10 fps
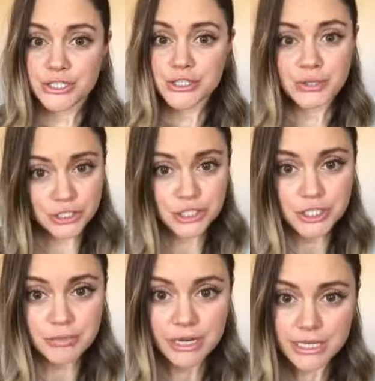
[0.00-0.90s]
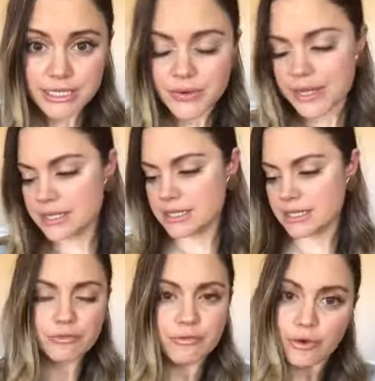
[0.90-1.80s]
So let's just jump right into it.
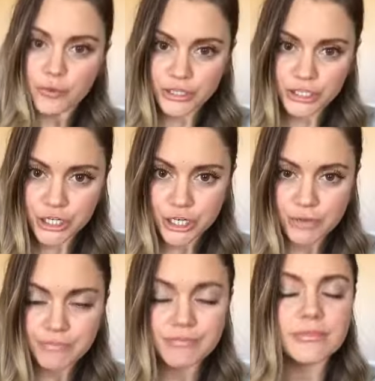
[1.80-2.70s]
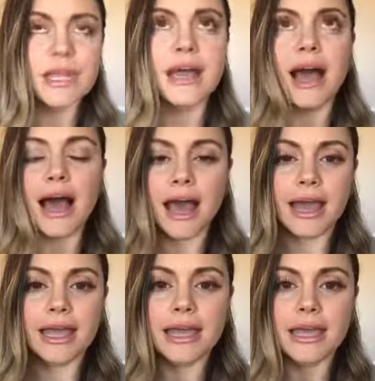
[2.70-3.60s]
For winter,
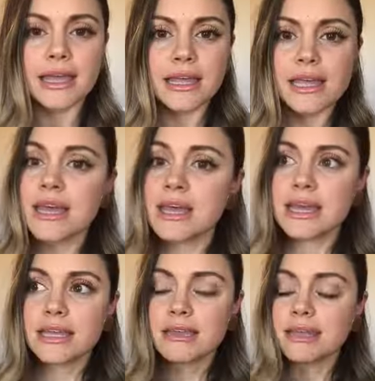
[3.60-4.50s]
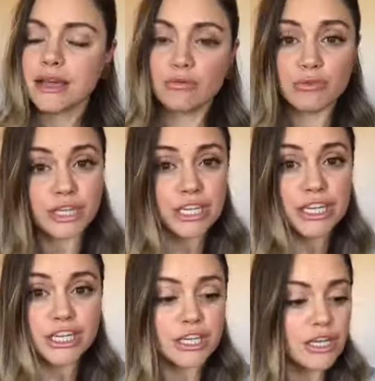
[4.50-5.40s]
I get
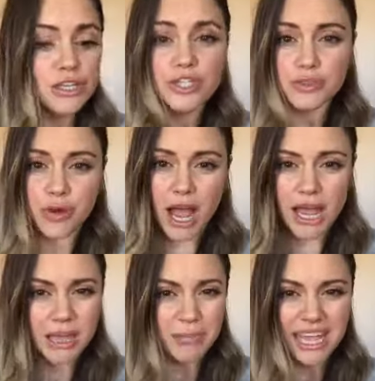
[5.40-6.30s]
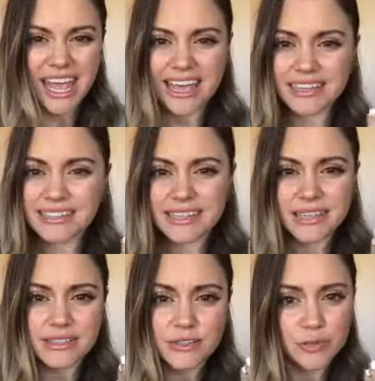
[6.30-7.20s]
really dry. My hands
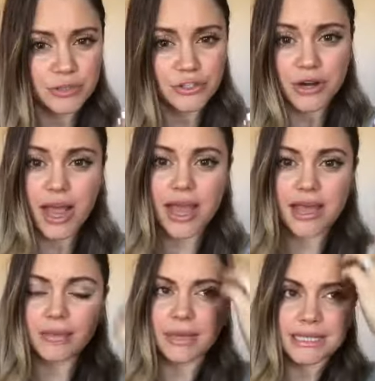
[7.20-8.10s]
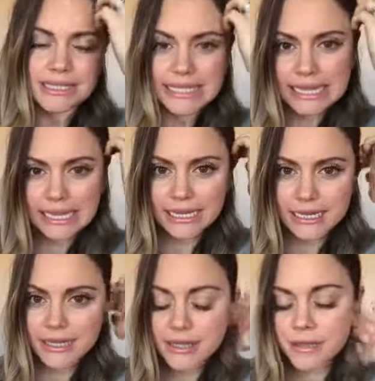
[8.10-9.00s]
get super dry, my
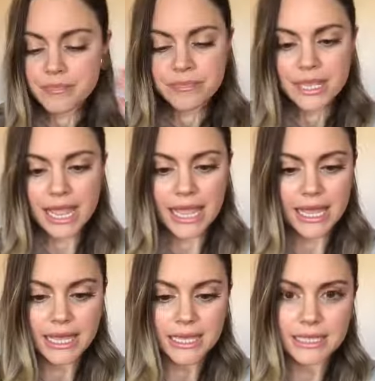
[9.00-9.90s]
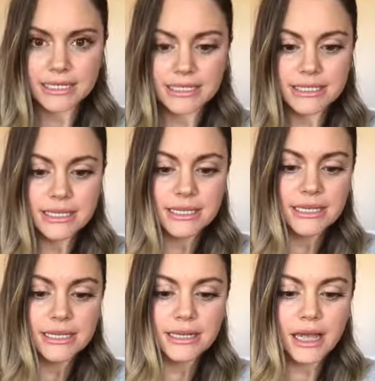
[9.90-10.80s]
skin, and
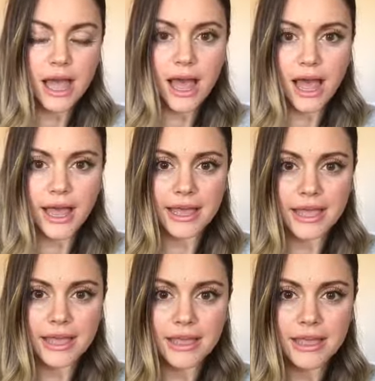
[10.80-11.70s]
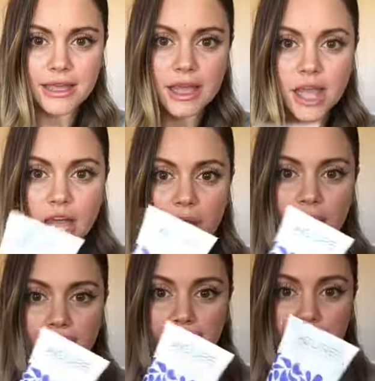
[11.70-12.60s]
I
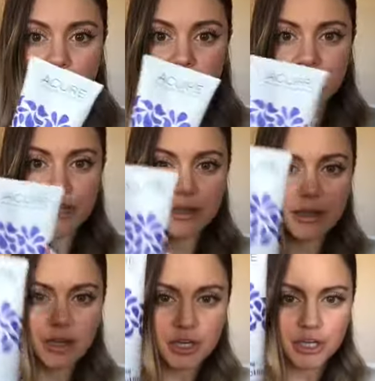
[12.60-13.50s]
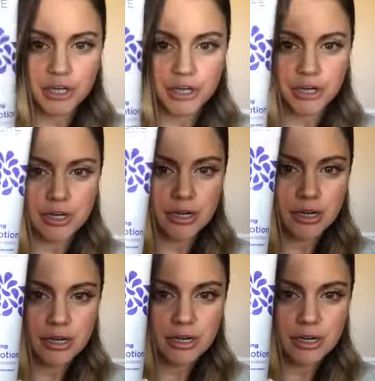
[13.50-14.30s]
am loving Acure